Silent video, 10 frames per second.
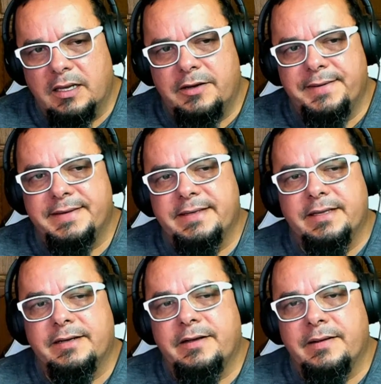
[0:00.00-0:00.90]
increasing
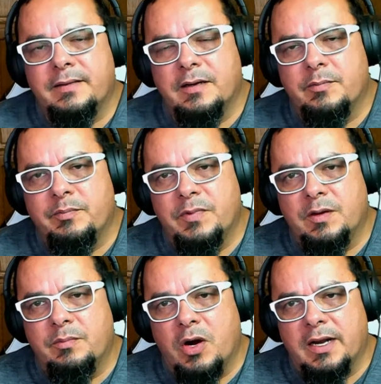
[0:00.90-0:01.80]

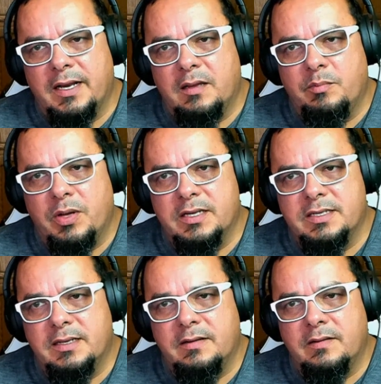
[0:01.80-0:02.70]
their marketing
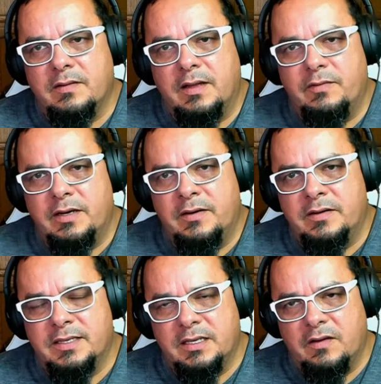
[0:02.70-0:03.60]
budget and
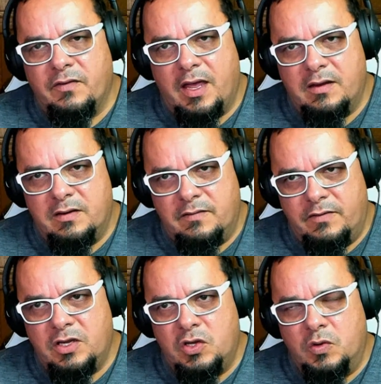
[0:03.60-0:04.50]
reducing the value of
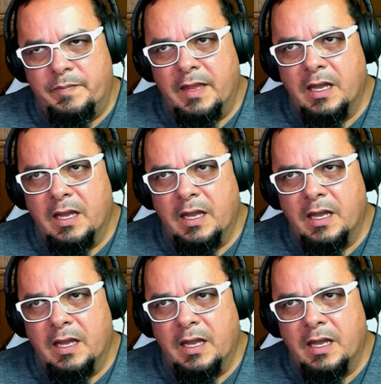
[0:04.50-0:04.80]
you,